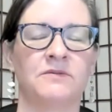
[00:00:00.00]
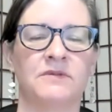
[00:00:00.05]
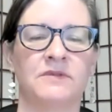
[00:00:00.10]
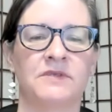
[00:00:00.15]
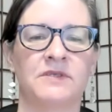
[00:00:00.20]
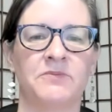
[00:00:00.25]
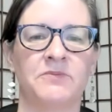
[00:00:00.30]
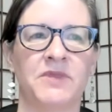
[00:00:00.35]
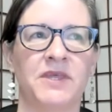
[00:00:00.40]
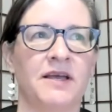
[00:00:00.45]

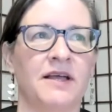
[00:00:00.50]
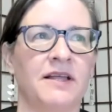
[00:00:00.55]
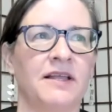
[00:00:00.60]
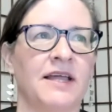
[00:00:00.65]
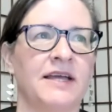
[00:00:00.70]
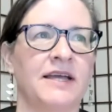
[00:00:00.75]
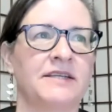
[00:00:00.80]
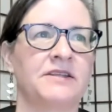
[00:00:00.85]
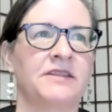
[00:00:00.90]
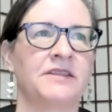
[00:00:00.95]
something I
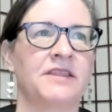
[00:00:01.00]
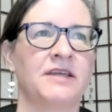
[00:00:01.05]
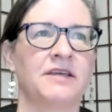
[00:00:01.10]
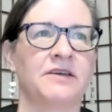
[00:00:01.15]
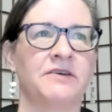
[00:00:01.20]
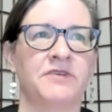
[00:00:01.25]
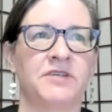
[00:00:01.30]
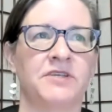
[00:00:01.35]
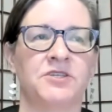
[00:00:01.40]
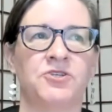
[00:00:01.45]
like to think
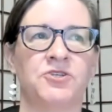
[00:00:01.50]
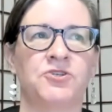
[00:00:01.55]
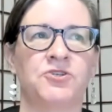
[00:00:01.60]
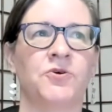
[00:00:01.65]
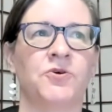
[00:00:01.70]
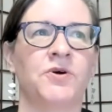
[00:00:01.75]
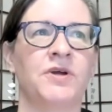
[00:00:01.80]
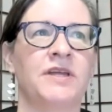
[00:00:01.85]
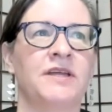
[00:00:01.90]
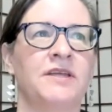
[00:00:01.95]
of as
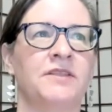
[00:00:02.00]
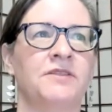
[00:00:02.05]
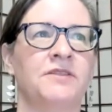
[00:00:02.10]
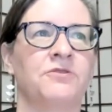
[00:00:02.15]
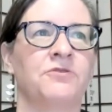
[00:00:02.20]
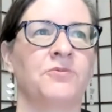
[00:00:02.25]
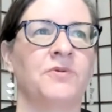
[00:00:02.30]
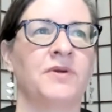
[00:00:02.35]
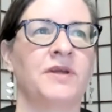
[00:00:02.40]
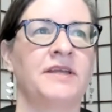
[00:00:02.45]
joy in
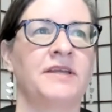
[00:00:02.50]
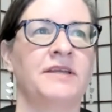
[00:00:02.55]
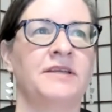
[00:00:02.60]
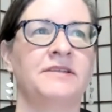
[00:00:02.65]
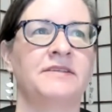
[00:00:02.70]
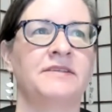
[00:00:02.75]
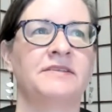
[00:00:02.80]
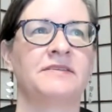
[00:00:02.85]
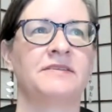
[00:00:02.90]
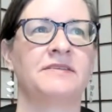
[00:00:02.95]

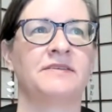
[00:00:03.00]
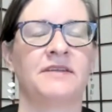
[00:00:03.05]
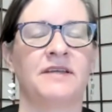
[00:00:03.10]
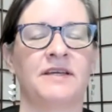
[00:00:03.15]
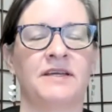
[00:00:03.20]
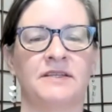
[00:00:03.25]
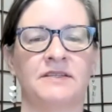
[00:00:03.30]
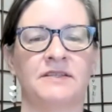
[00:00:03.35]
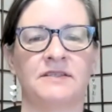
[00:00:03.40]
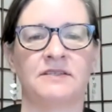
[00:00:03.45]
threes.
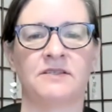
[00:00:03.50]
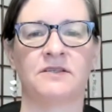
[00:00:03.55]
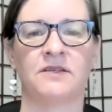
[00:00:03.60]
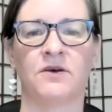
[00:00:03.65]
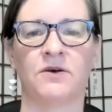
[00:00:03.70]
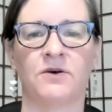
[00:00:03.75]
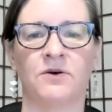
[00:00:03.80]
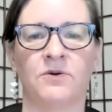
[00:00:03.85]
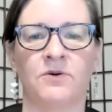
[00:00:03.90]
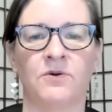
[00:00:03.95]
And
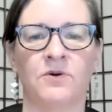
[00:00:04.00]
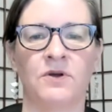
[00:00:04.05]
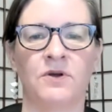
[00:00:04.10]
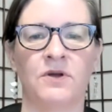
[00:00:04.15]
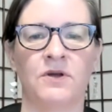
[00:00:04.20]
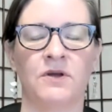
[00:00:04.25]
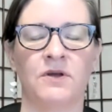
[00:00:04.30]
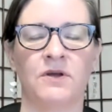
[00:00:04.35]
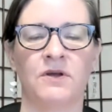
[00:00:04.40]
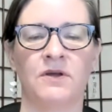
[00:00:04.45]
so
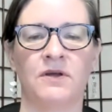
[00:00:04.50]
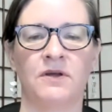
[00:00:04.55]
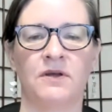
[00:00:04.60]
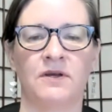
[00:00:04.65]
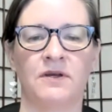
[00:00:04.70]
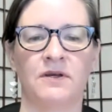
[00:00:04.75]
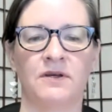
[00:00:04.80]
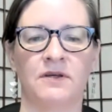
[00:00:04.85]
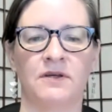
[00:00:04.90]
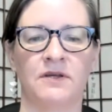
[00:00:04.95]

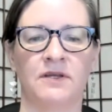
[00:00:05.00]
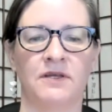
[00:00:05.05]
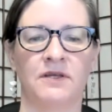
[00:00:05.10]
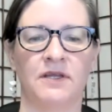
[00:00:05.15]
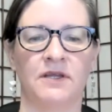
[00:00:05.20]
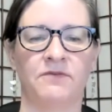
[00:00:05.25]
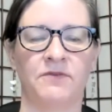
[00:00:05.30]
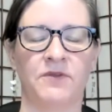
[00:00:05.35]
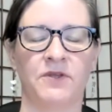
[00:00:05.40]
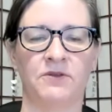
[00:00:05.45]

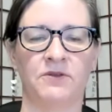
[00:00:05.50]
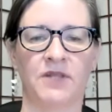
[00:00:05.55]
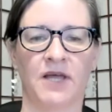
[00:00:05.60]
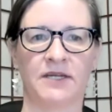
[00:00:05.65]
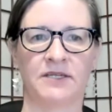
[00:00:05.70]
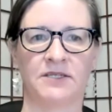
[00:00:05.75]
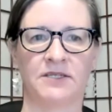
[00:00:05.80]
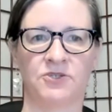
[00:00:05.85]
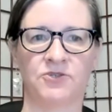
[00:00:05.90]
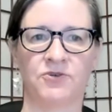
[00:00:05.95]
if you'd
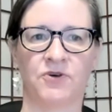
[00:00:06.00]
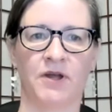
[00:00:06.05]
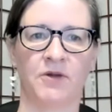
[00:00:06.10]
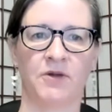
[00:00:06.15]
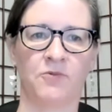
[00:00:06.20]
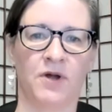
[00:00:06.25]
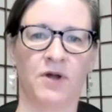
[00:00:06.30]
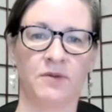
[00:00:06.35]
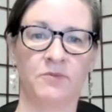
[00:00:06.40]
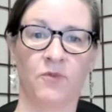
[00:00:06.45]
like to try
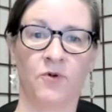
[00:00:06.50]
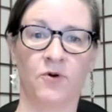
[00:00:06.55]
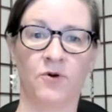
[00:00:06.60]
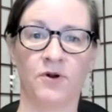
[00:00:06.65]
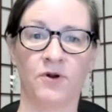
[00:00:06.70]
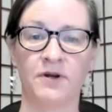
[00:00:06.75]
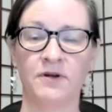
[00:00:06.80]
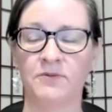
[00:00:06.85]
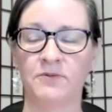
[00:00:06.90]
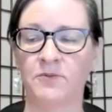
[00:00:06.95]
one
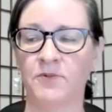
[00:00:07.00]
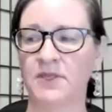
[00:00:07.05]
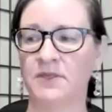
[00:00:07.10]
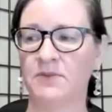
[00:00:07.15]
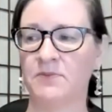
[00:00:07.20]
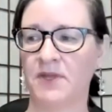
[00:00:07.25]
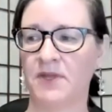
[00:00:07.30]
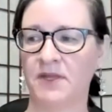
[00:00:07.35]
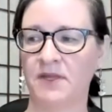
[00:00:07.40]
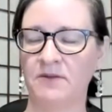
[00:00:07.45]
more
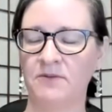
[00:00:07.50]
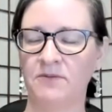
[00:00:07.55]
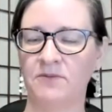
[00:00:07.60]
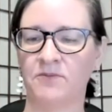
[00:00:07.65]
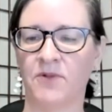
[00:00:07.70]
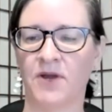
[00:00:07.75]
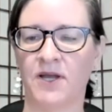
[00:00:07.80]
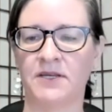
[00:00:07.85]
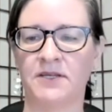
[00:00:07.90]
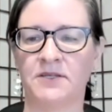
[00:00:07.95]
with me
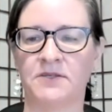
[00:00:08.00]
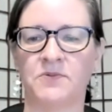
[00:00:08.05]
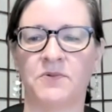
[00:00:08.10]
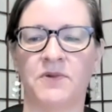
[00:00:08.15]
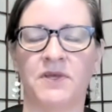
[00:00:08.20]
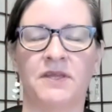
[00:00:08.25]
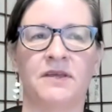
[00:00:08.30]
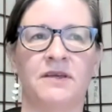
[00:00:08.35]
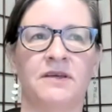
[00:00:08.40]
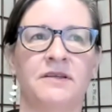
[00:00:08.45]
right as
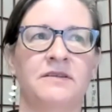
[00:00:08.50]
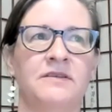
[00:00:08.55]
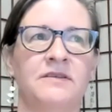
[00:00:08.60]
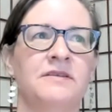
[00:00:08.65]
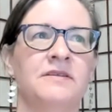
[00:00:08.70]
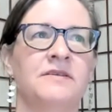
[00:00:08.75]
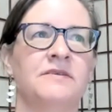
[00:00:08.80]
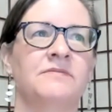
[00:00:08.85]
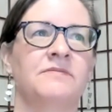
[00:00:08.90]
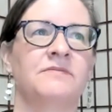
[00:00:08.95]
we end,
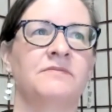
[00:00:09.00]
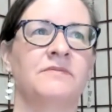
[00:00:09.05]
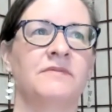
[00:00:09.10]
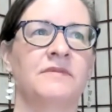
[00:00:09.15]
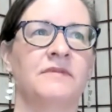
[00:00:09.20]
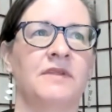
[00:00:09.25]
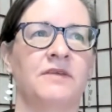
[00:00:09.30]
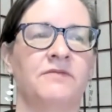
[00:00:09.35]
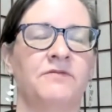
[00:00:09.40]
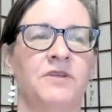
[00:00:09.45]

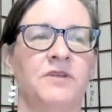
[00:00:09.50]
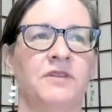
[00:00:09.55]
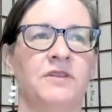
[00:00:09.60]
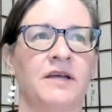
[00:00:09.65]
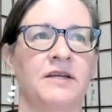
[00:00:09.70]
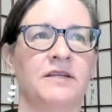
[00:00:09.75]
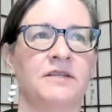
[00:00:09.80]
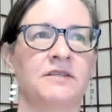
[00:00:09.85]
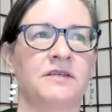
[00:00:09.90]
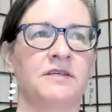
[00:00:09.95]
if you'd
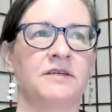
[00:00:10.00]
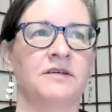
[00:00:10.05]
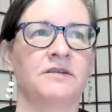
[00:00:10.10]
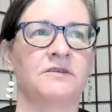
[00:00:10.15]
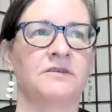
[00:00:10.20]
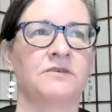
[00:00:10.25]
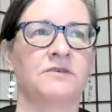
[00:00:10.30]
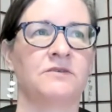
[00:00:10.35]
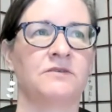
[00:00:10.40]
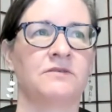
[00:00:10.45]
like to
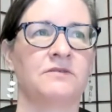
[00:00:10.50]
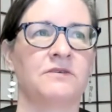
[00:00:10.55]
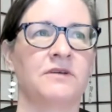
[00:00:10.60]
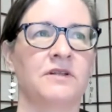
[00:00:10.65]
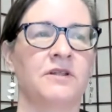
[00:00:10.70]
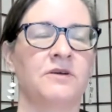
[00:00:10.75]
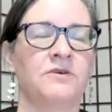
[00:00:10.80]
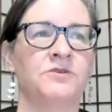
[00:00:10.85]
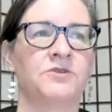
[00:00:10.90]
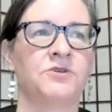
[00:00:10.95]

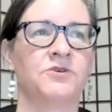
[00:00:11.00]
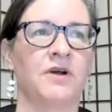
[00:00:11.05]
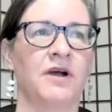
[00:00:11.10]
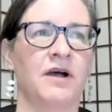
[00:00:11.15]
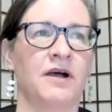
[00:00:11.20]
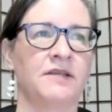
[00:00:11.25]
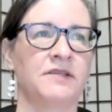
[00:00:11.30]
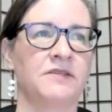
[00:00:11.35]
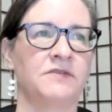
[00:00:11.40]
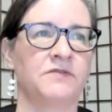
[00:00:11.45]
close your
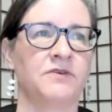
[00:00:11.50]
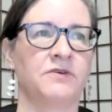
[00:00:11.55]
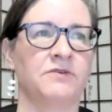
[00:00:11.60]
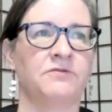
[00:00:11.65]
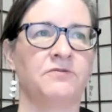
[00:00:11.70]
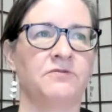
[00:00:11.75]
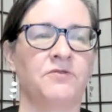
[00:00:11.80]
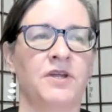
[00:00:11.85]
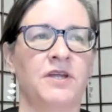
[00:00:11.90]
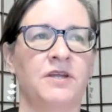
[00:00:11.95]
eyes, feel
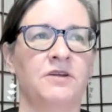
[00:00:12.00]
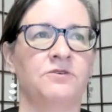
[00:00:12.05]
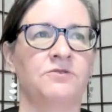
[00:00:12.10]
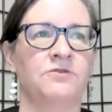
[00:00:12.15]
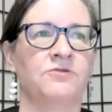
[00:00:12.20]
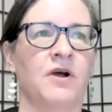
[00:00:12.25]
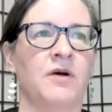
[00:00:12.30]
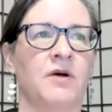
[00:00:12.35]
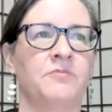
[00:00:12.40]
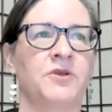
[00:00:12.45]
free, or
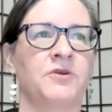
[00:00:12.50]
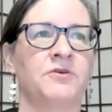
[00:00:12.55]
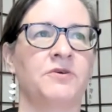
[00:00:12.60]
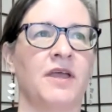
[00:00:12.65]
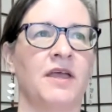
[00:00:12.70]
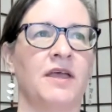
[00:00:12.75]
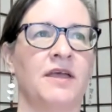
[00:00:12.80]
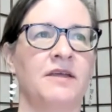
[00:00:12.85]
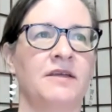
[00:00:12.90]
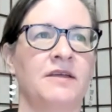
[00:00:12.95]
drop your
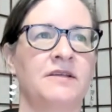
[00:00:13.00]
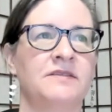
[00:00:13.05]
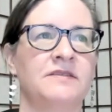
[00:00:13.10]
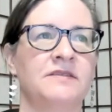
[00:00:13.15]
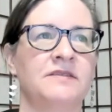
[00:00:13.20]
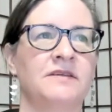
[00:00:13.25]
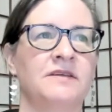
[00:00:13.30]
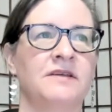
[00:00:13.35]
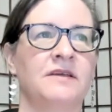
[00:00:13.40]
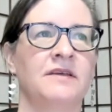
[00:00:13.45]

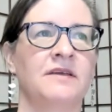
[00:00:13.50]
gaze.